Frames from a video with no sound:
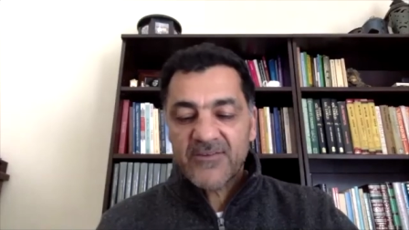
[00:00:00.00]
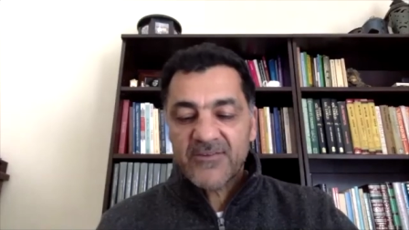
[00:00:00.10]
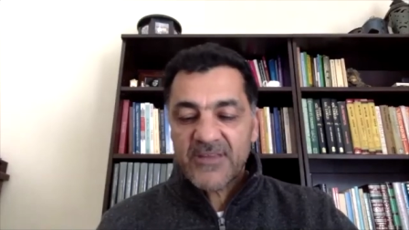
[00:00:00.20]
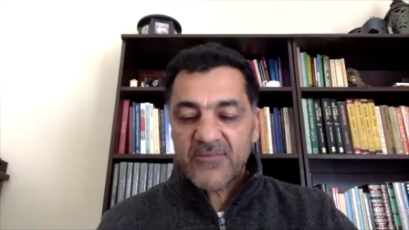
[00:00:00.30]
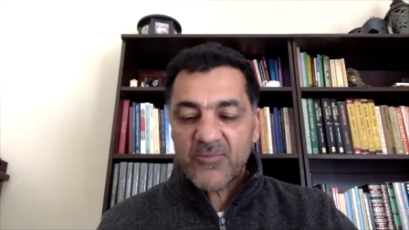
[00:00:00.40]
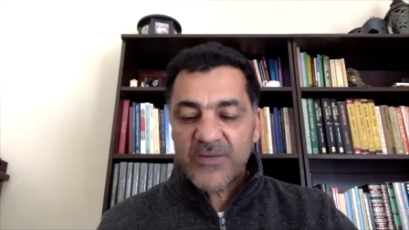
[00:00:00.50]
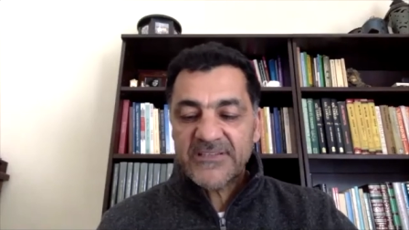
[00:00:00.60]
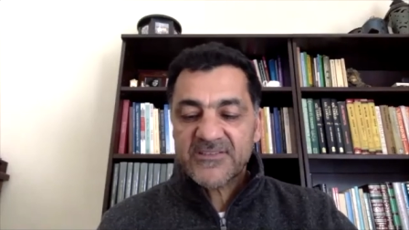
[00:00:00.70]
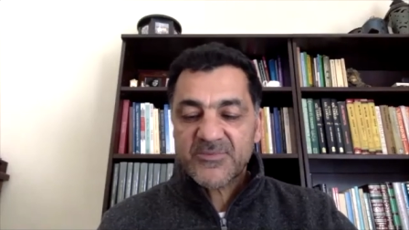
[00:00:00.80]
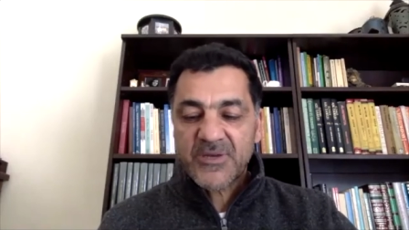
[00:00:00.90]
that white
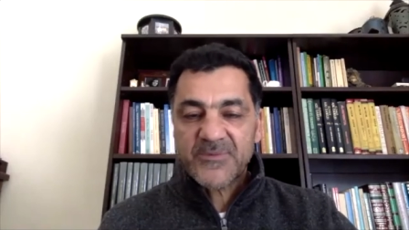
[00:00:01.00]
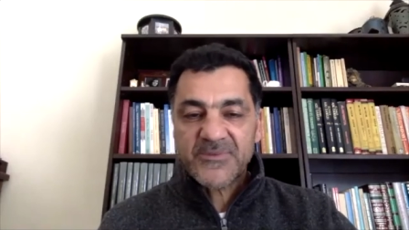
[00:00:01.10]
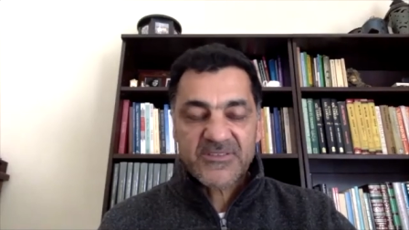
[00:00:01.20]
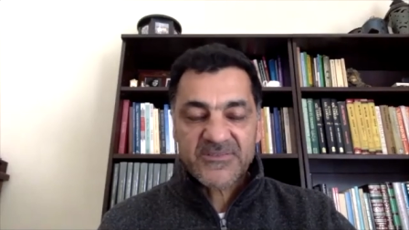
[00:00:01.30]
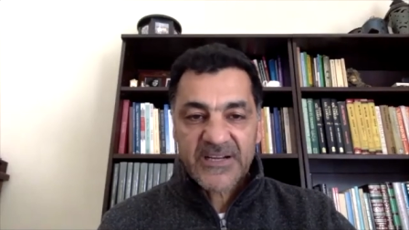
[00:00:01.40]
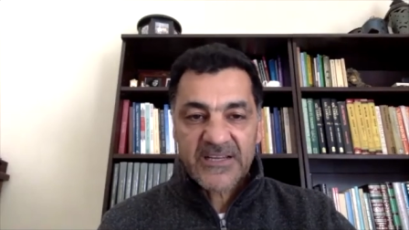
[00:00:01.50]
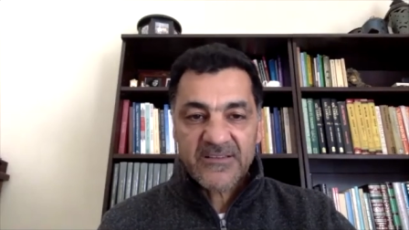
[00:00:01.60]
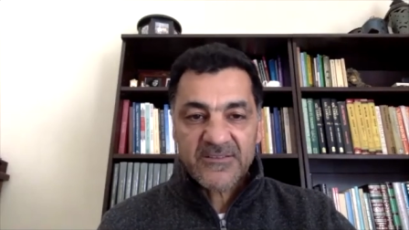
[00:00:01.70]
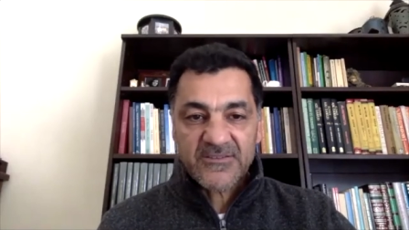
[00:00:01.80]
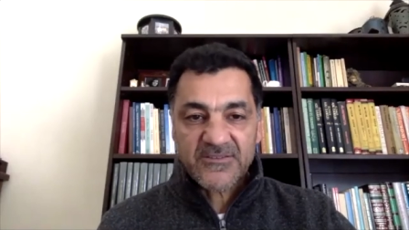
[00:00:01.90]
supremacist
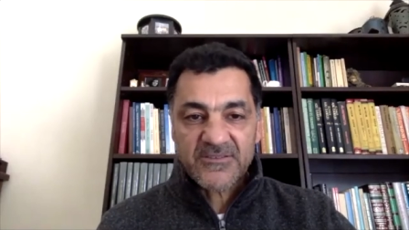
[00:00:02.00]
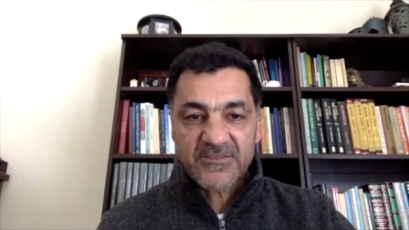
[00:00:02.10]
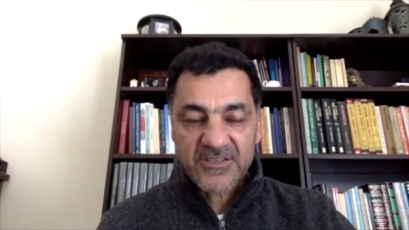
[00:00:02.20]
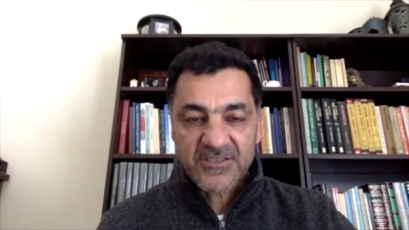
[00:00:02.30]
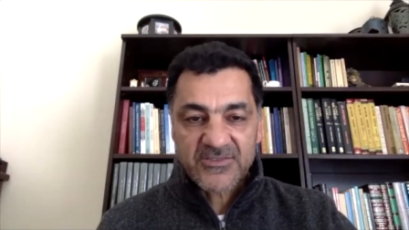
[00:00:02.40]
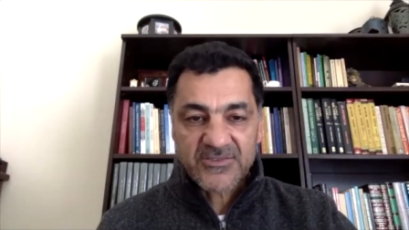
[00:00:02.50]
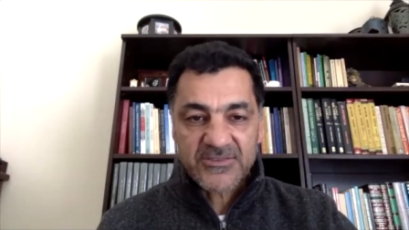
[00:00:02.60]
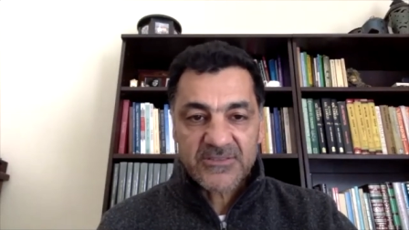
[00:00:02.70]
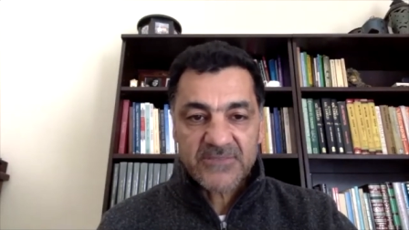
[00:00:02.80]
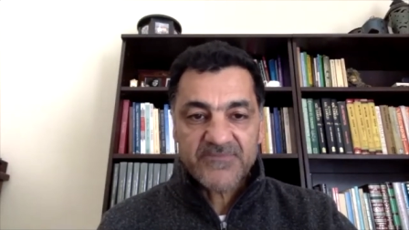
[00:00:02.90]
violence in this
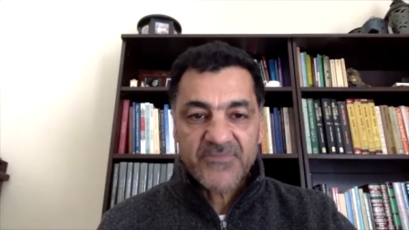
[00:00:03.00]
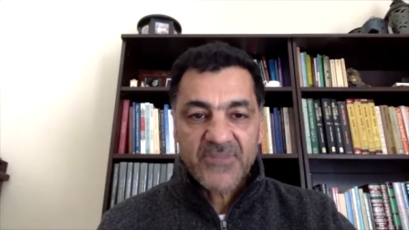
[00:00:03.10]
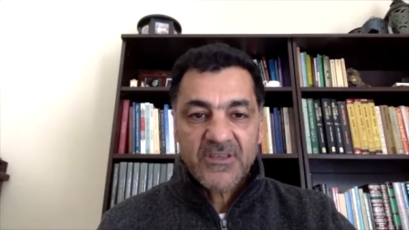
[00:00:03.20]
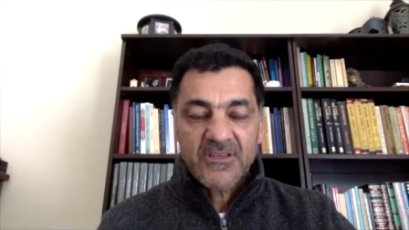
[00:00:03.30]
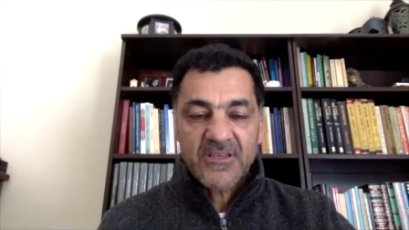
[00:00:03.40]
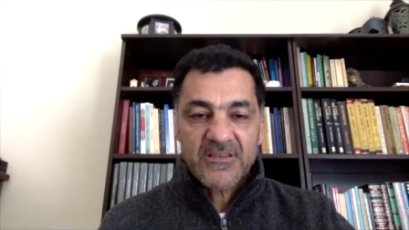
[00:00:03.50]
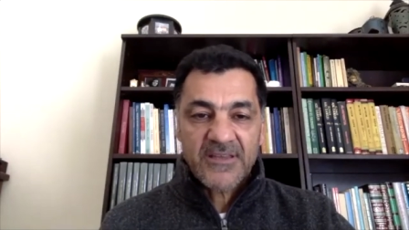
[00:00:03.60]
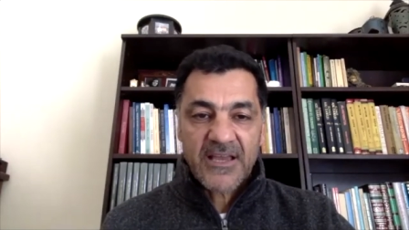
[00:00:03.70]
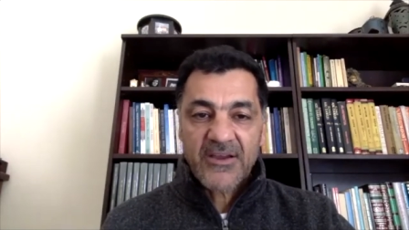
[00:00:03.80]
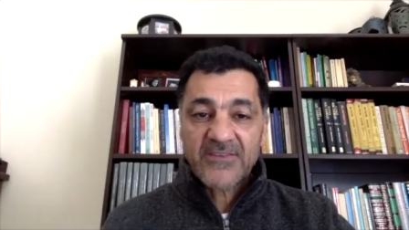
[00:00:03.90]
country
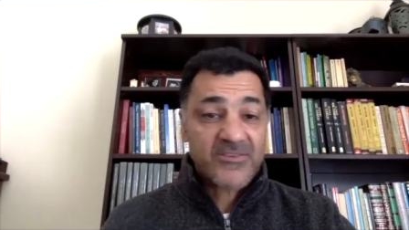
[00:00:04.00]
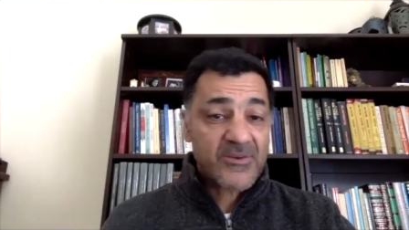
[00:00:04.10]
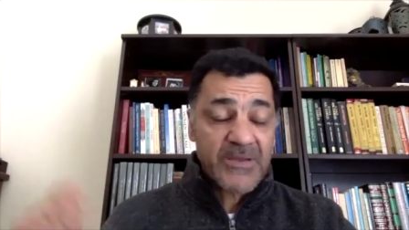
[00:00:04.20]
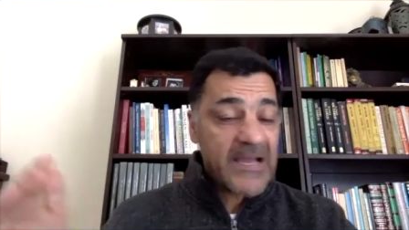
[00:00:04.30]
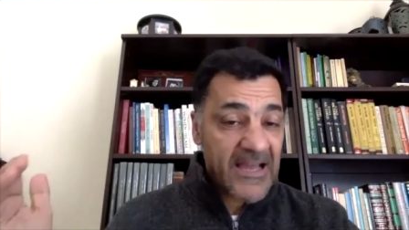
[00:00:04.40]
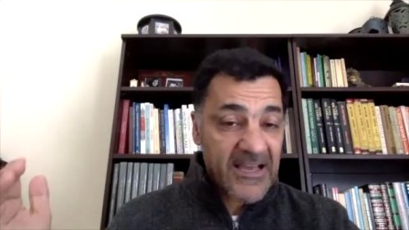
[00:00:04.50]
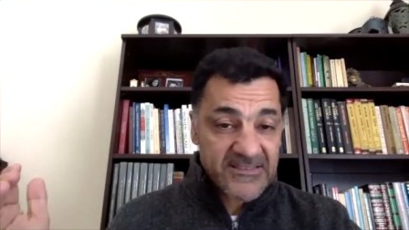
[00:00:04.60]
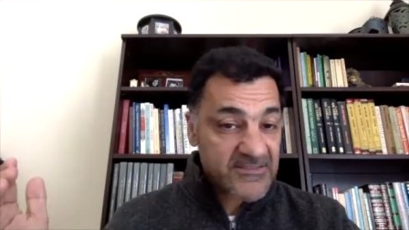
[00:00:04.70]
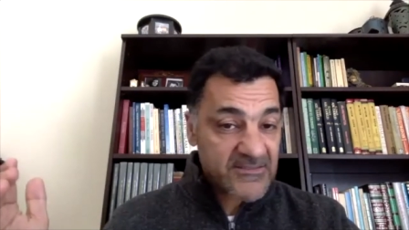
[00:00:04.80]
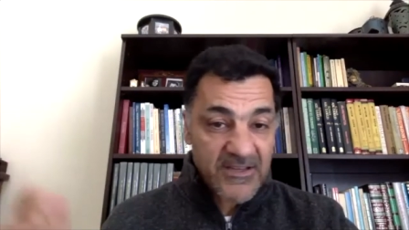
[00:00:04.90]
now has
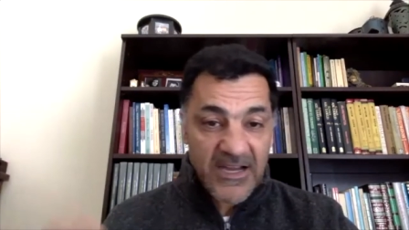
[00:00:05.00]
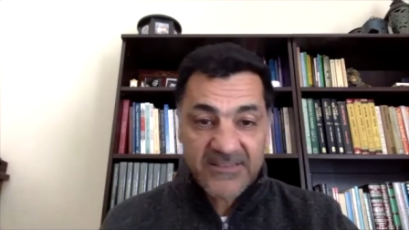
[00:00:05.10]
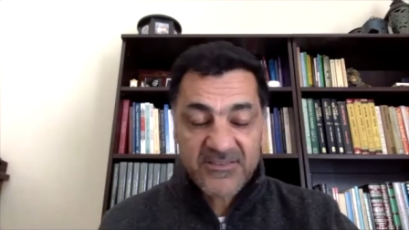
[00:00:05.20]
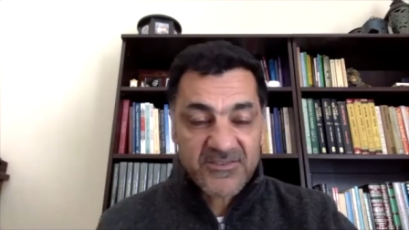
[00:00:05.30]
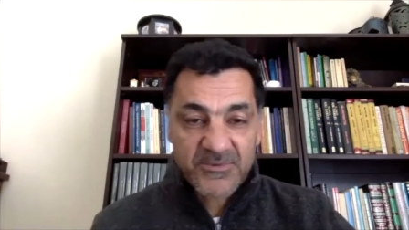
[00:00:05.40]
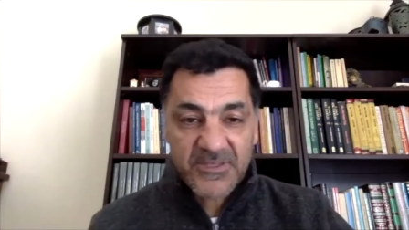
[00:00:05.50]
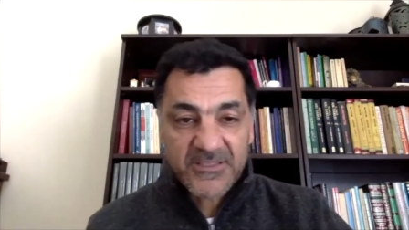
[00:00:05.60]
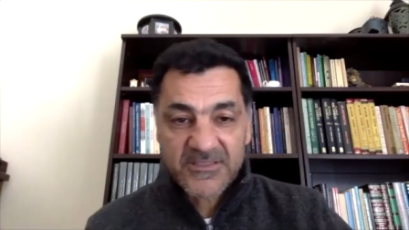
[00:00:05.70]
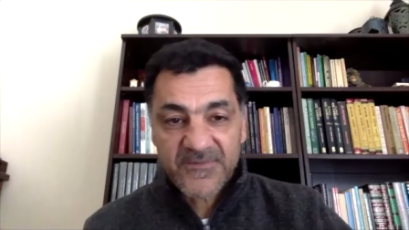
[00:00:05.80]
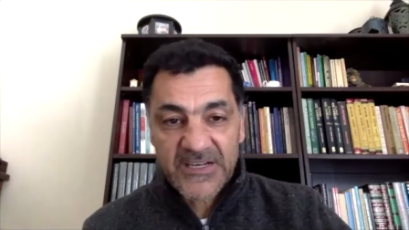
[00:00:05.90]
surpassed
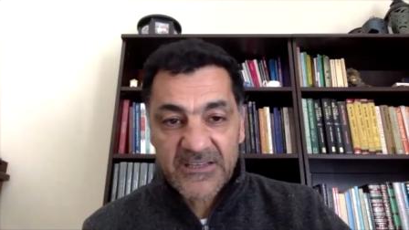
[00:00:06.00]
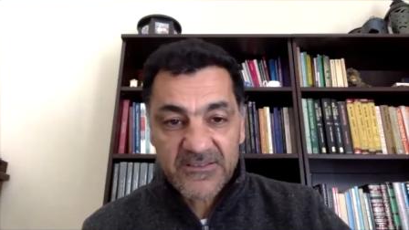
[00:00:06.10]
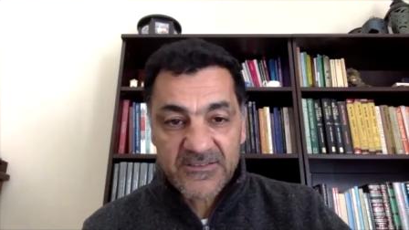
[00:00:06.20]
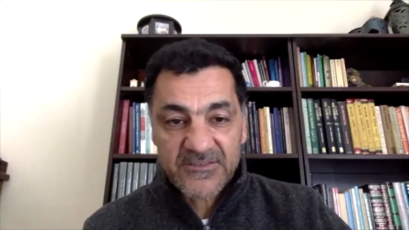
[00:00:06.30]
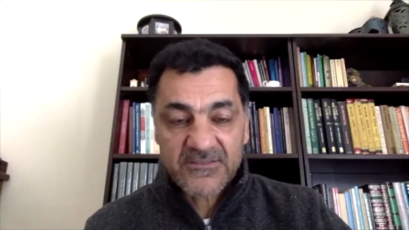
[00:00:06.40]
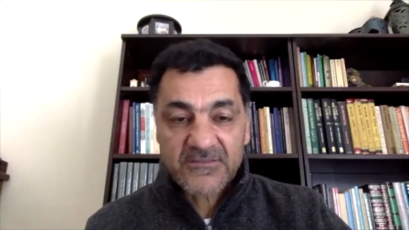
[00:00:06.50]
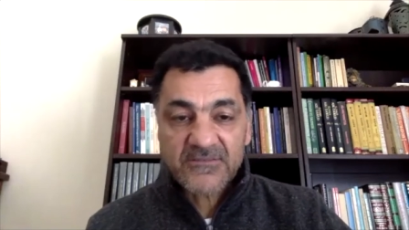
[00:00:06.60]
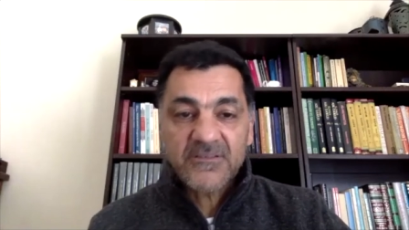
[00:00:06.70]
ISIS-related violence, and